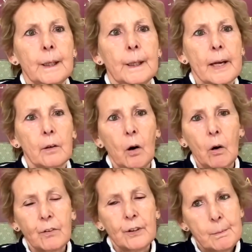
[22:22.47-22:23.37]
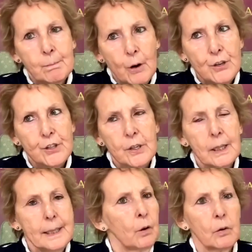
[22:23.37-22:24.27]
They're often emotionally
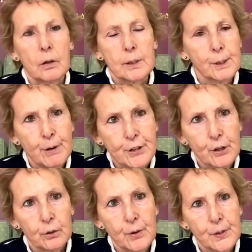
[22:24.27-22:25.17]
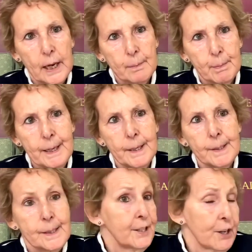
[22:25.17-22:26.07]
not as mature as their peers.
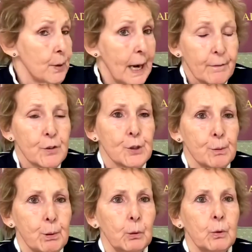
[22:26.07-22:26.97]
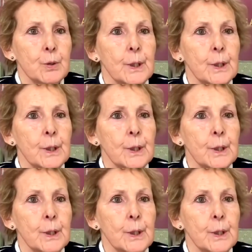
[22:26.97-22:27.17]
They don't have the support.